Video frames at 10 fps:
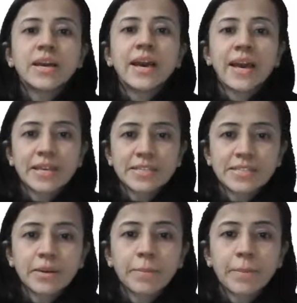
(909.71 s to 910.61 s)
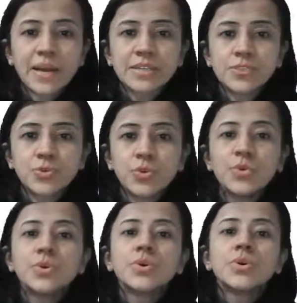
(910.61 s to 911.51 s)
as compared to
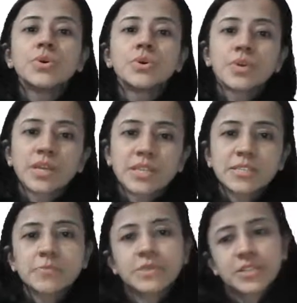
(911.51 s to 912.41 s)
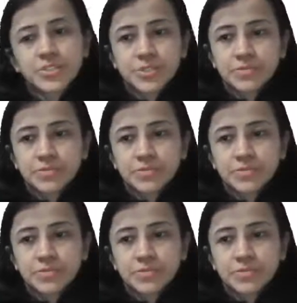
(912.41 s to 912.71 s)
inspiration.